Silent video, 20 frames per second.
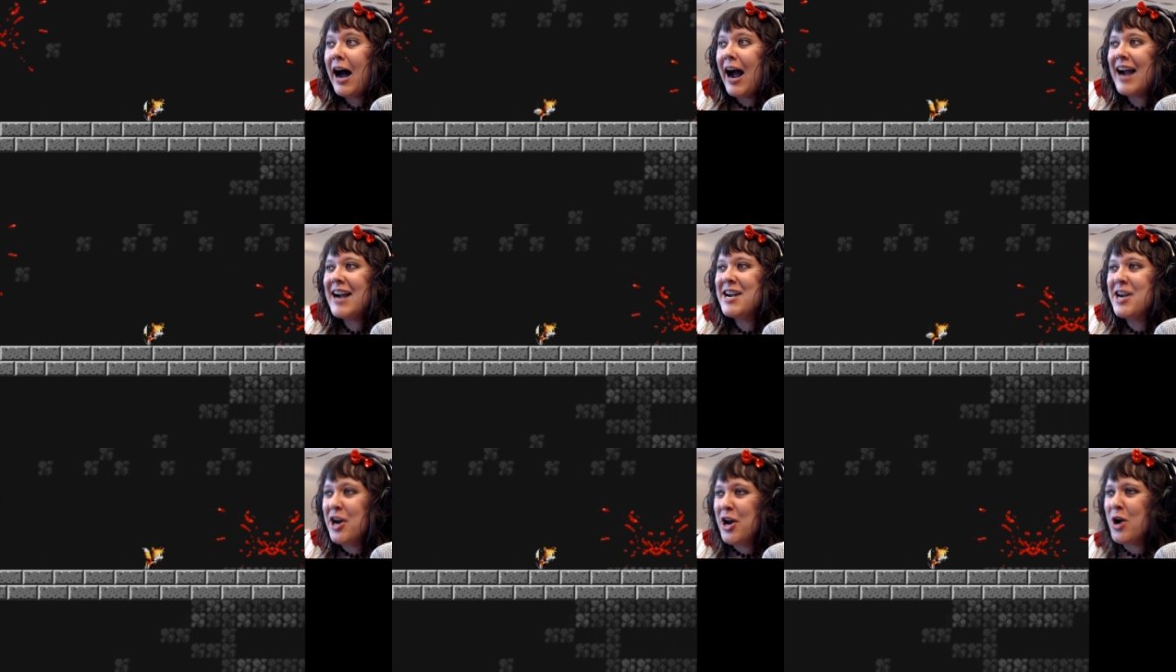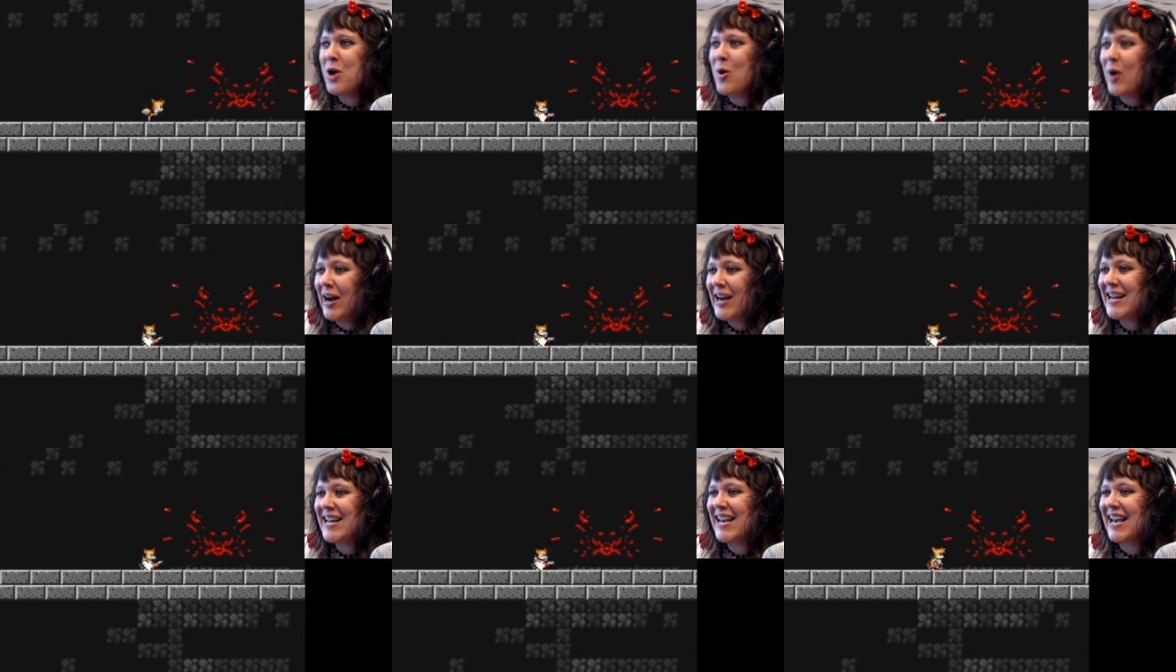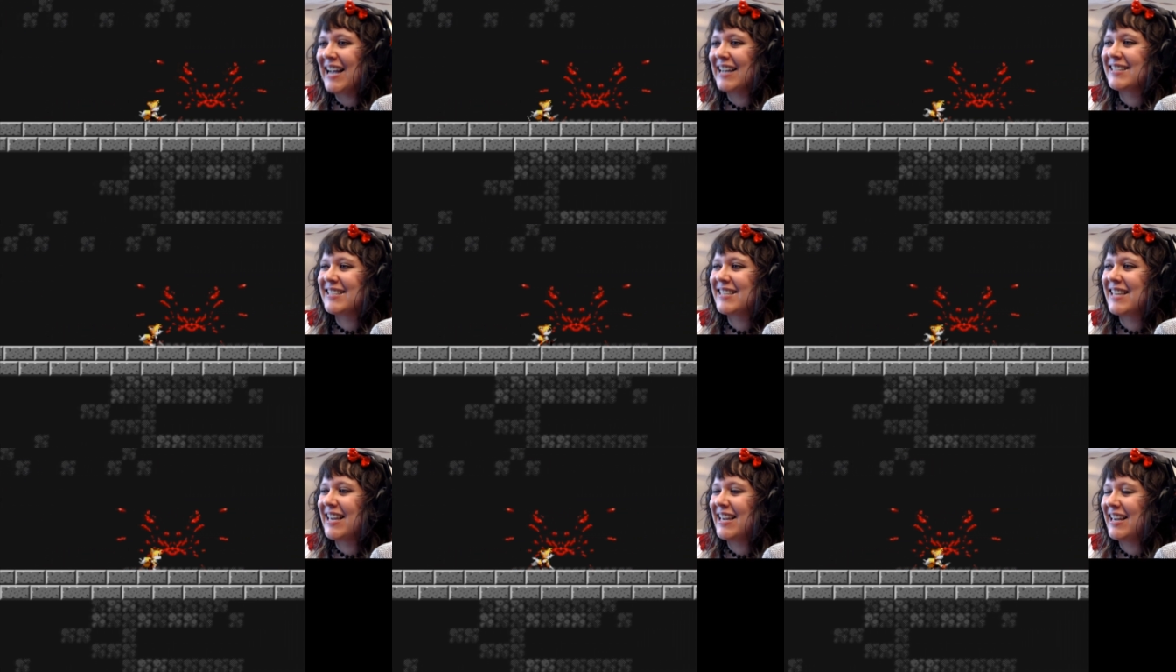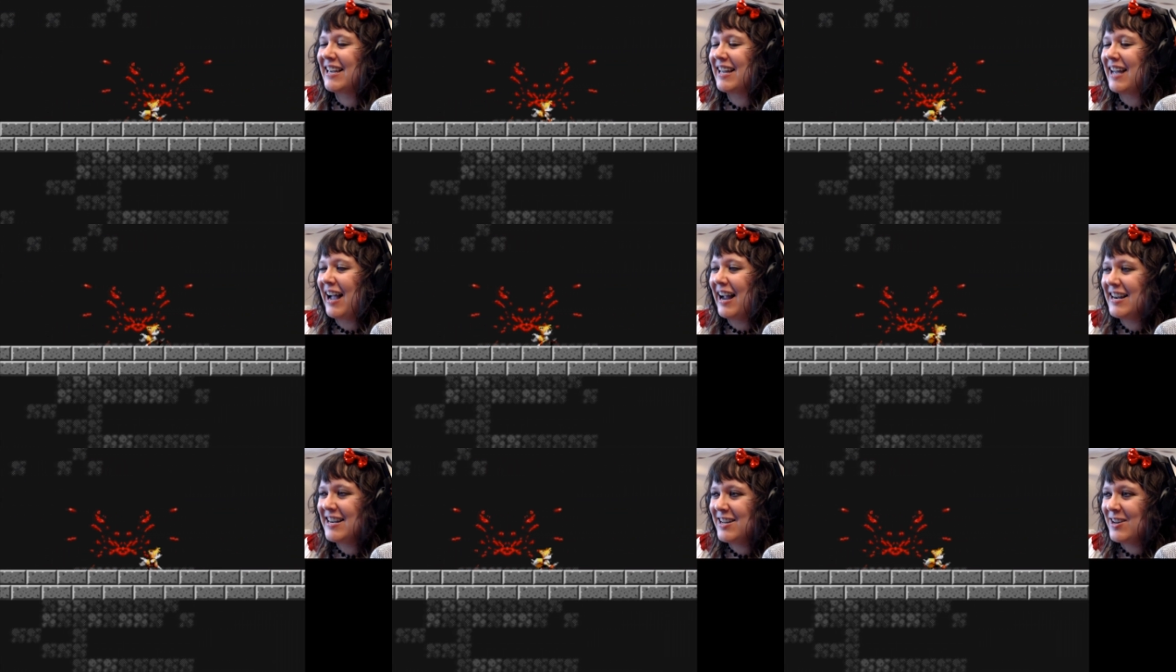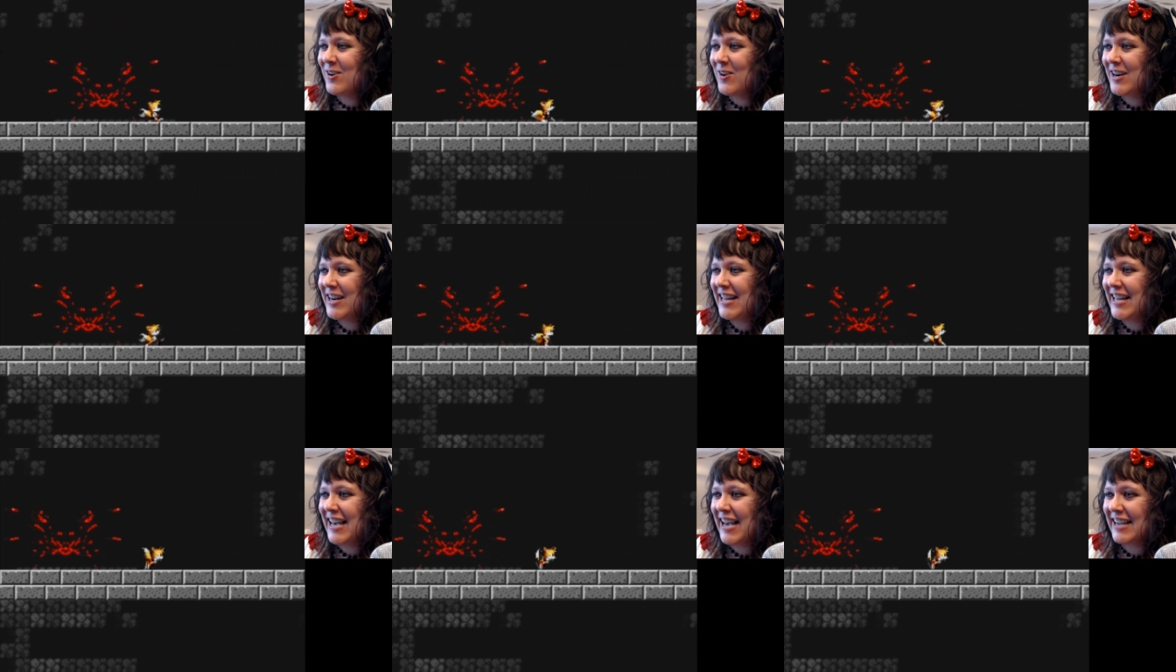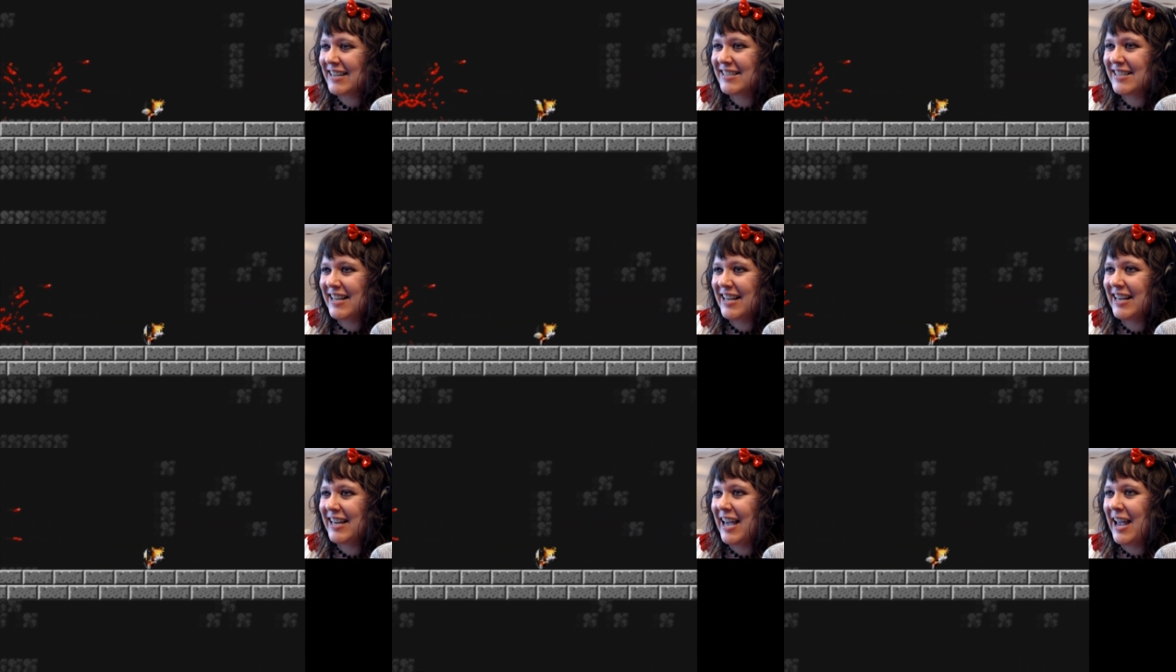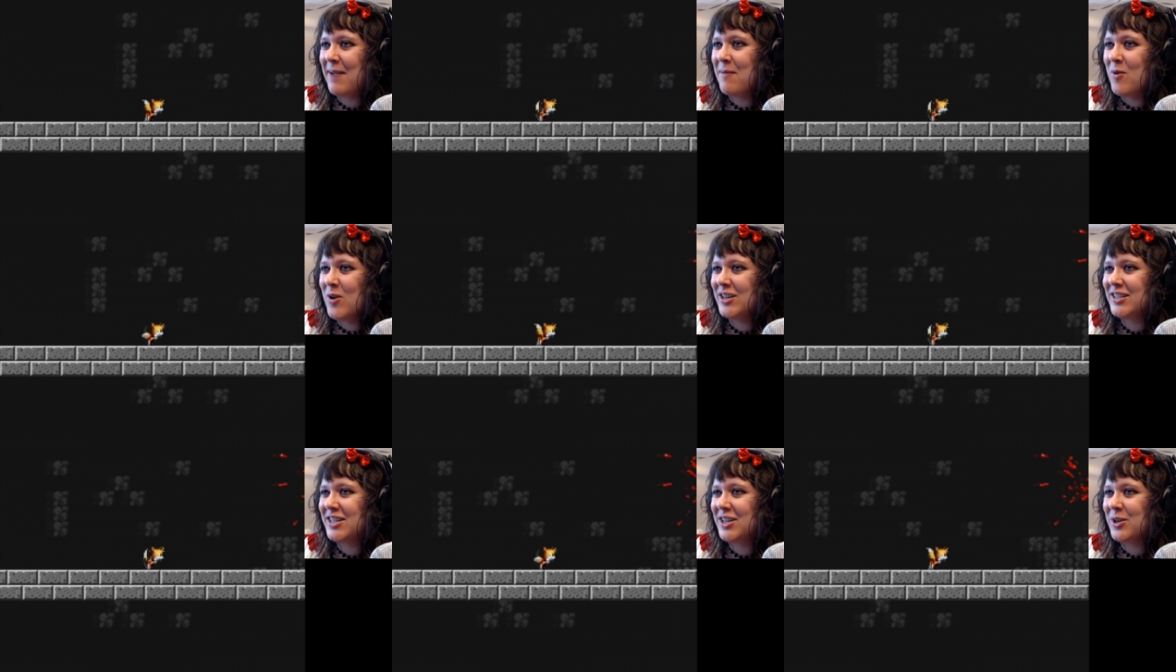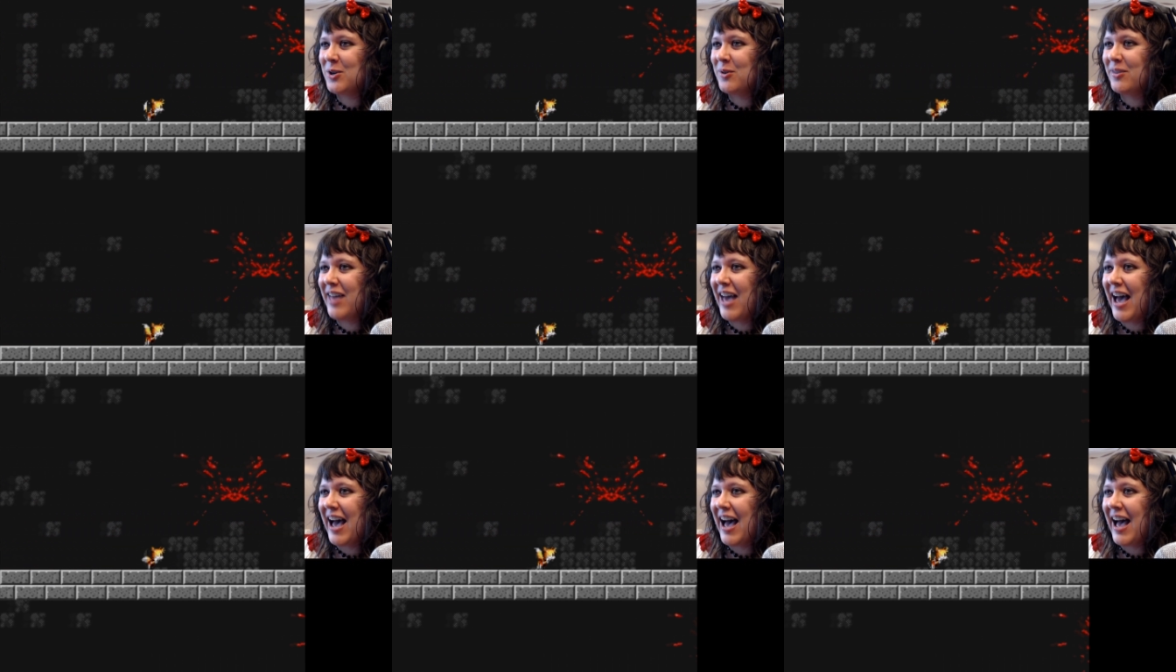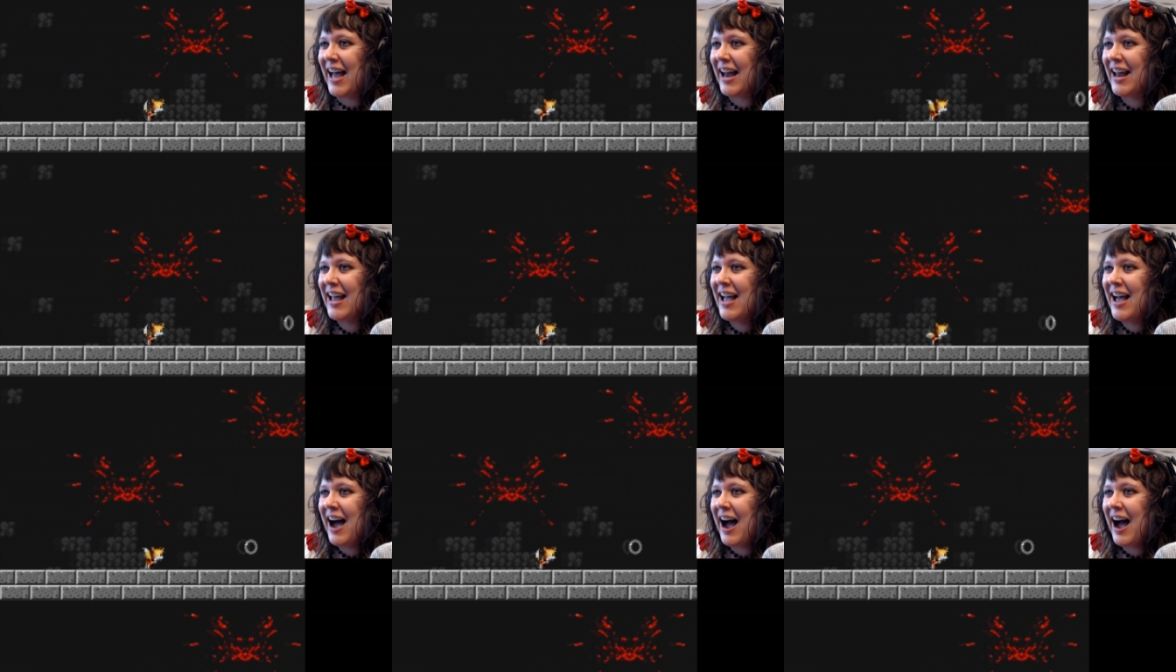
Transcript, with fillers: I knew an E X E. I knew an E X E game would do that.